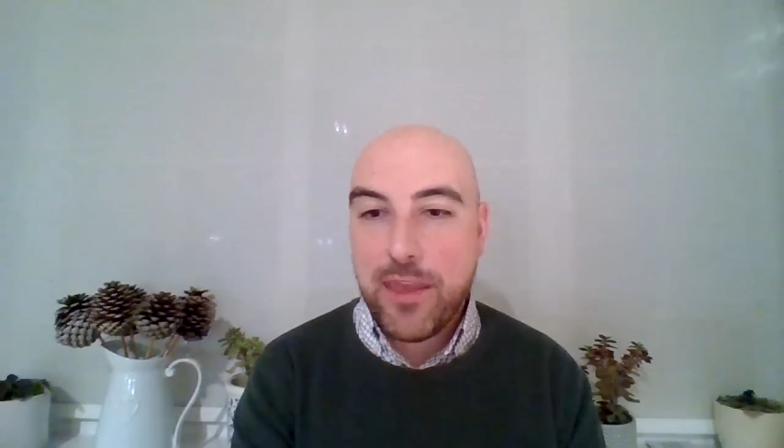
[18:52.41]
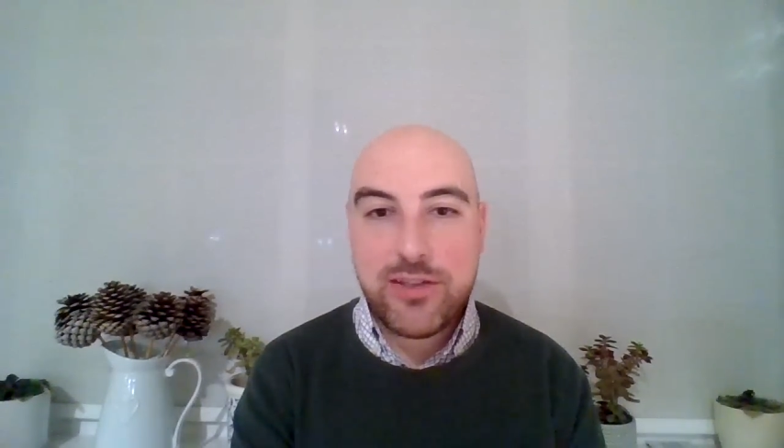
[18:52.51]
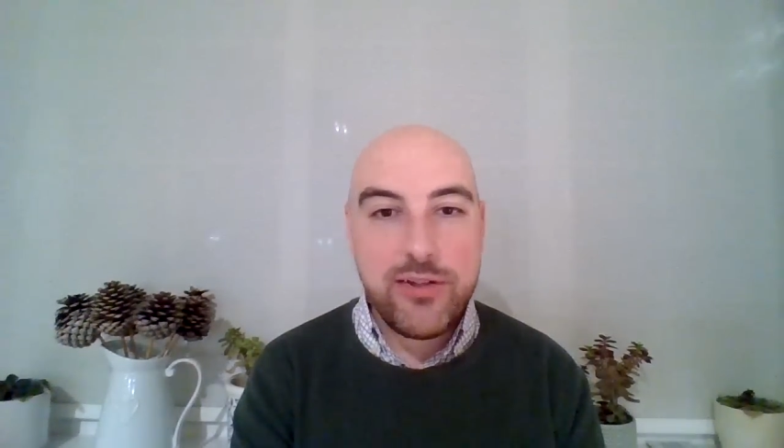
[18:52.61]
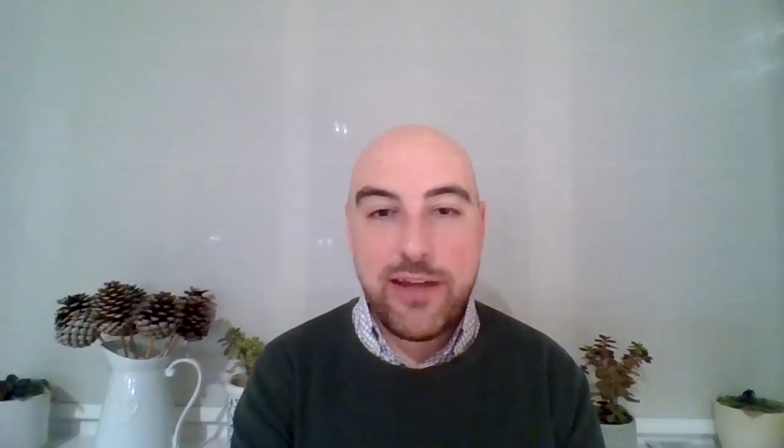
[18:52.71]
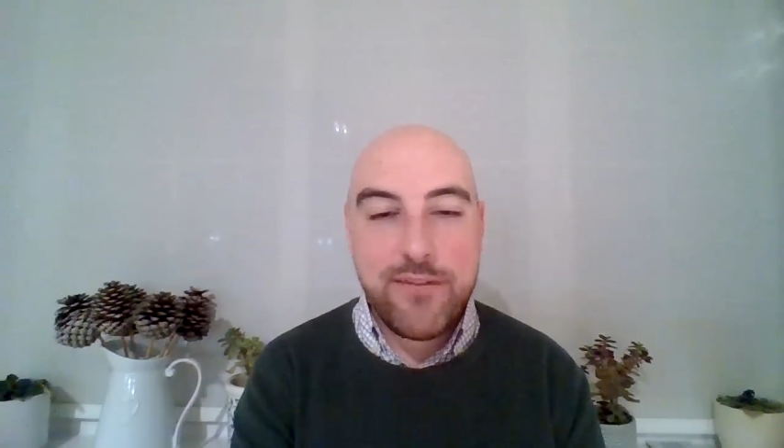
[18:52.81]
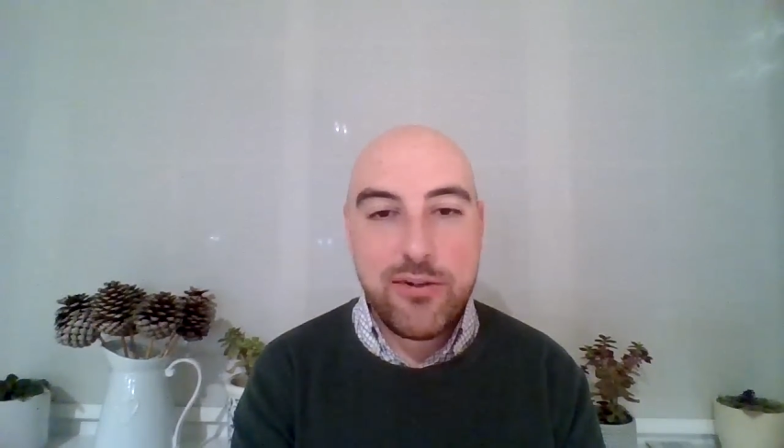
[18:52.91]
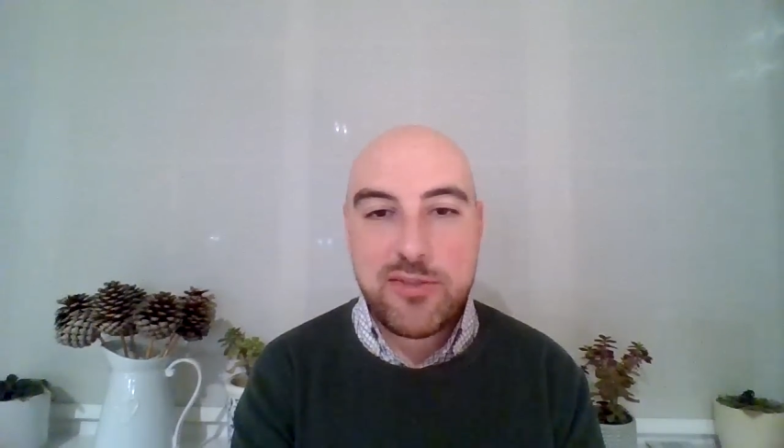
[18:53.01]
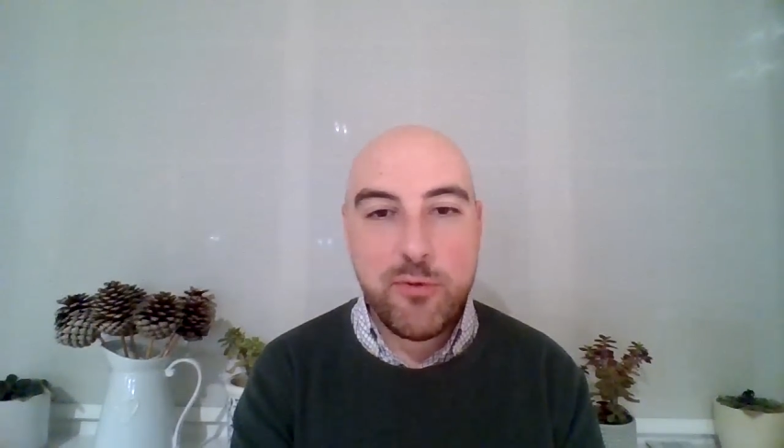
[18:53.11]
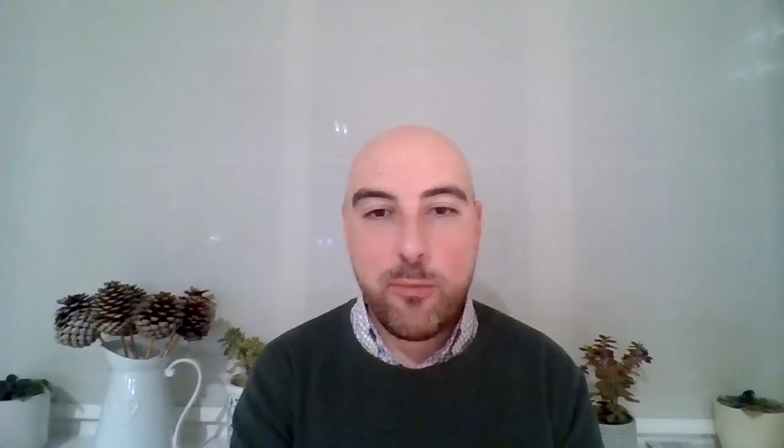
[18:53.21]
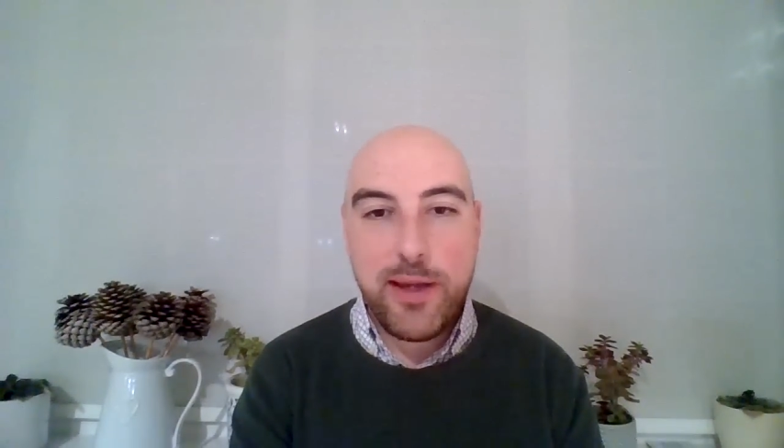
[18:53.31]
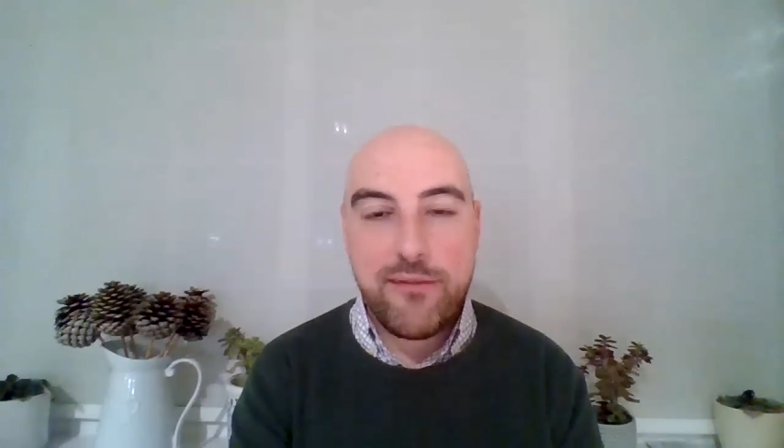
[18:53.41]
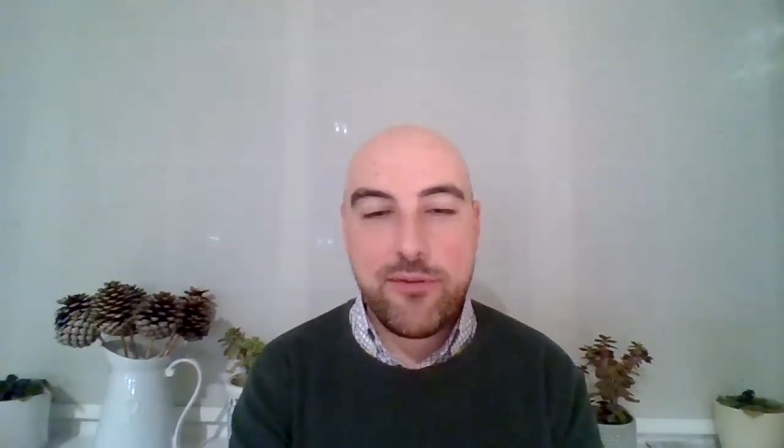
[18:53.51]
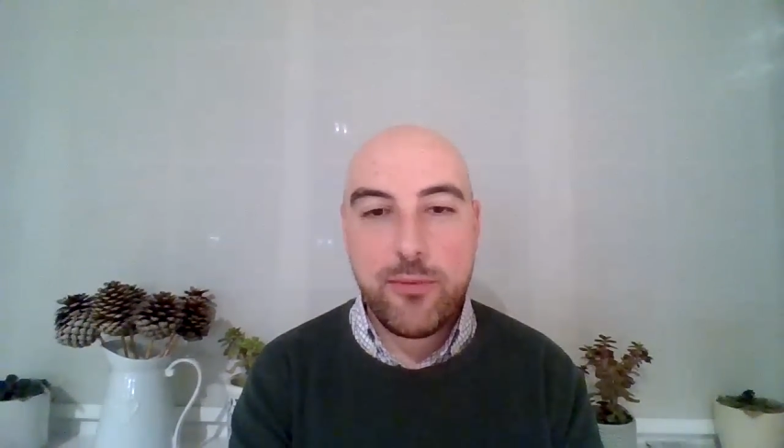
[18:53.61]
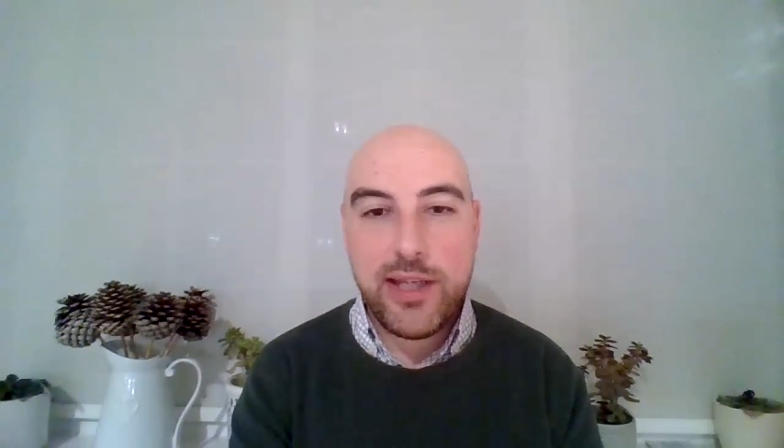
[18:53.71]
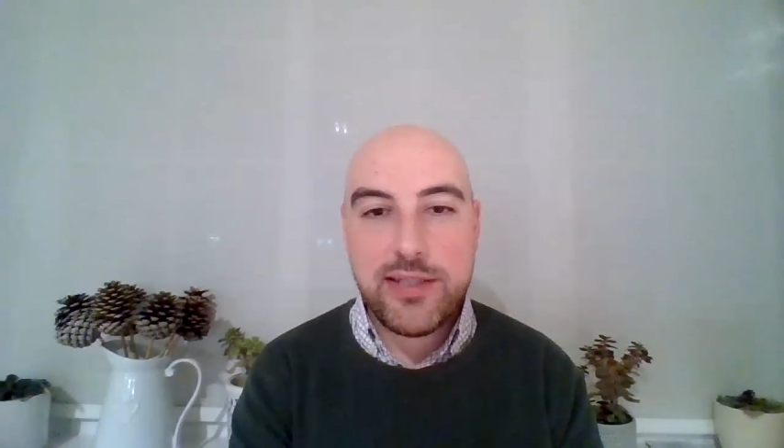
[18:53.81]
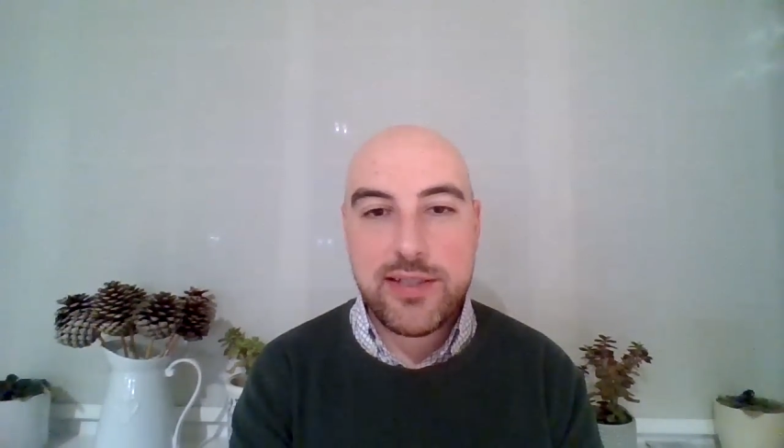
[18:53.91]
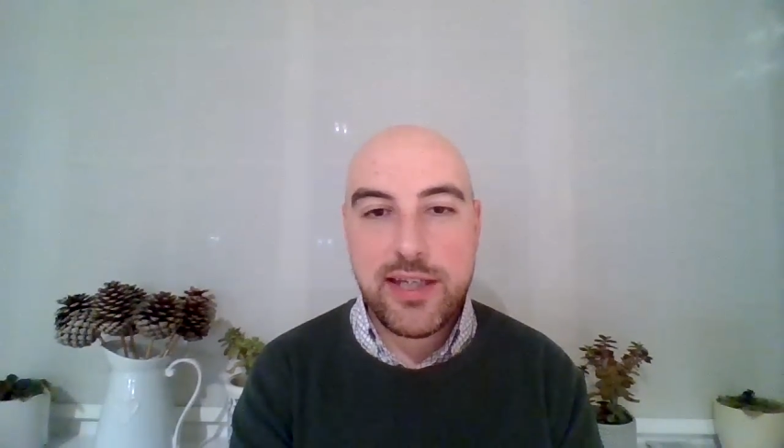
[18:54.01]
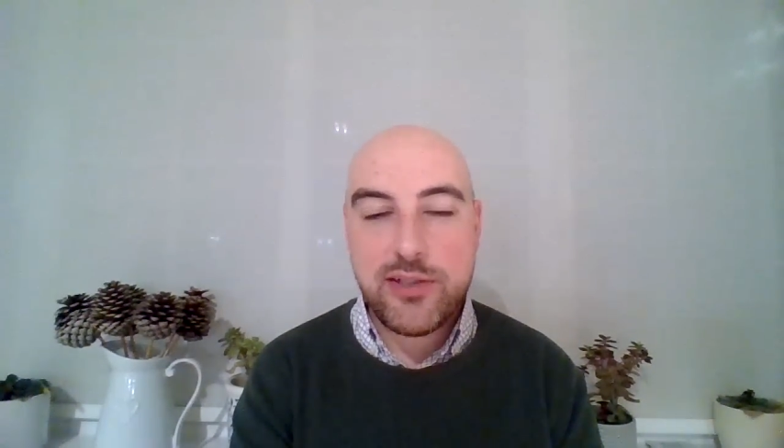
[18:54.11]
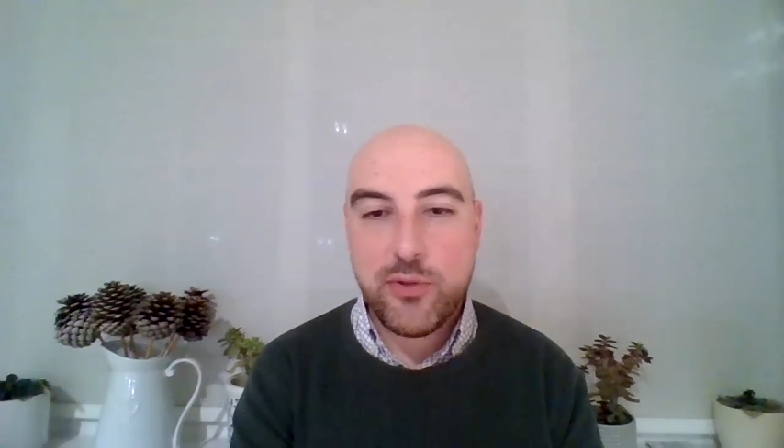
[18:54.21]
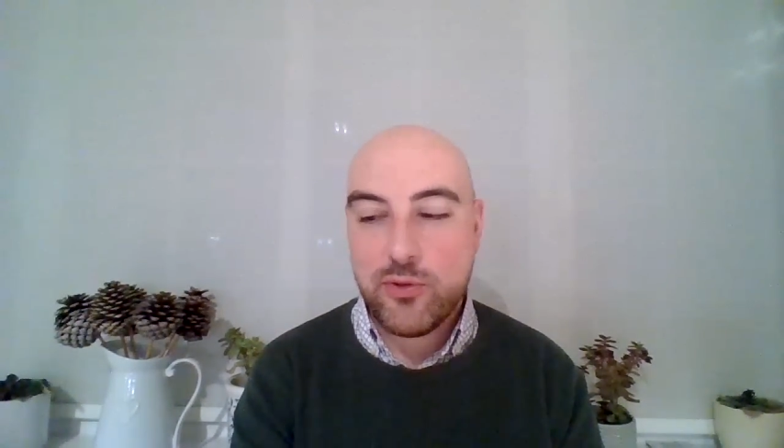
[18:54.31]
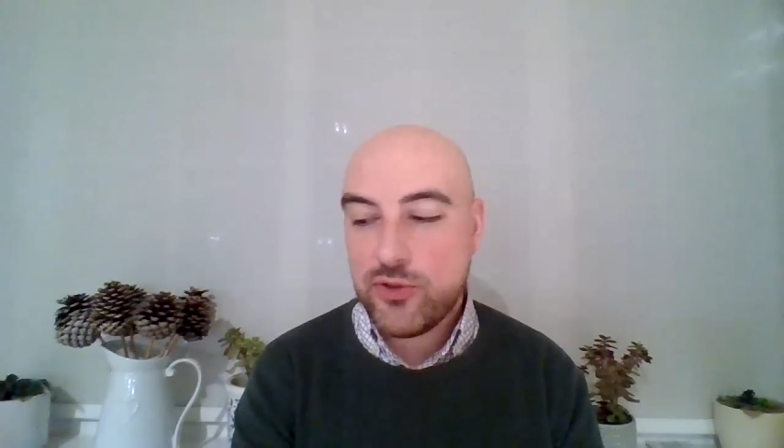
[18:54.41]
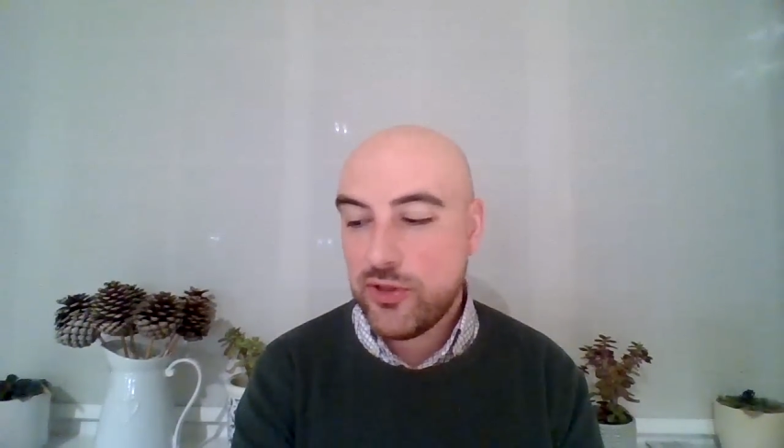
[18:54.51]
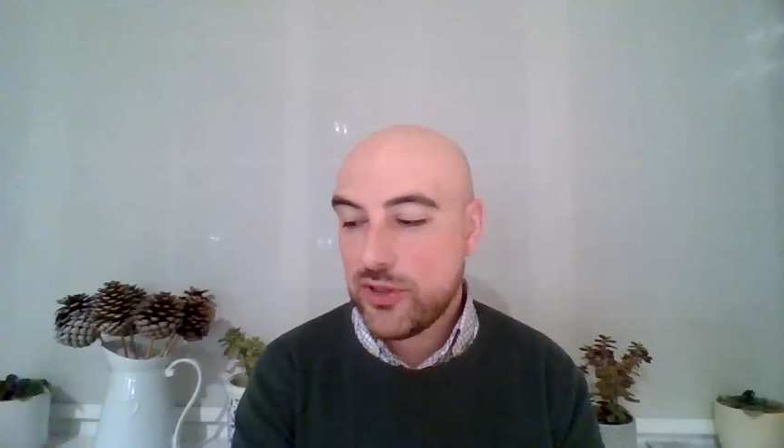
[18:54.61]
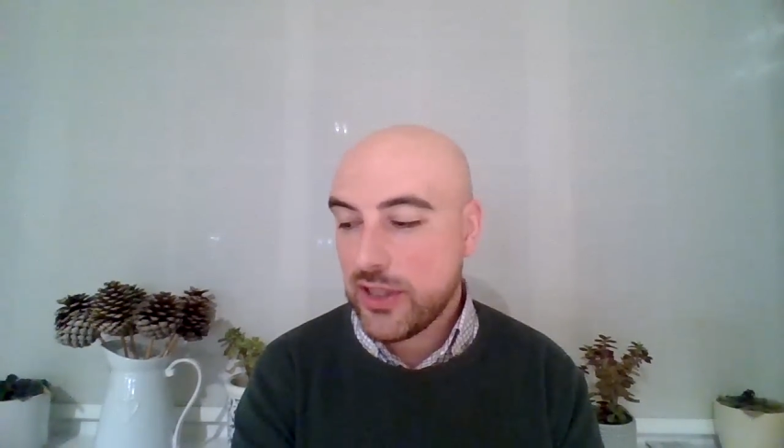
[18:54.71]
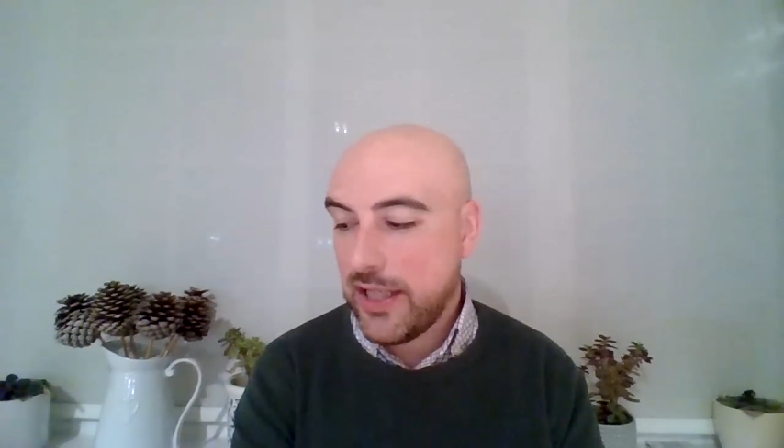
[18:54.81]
So yeah, very small bet for Wednesday's horses,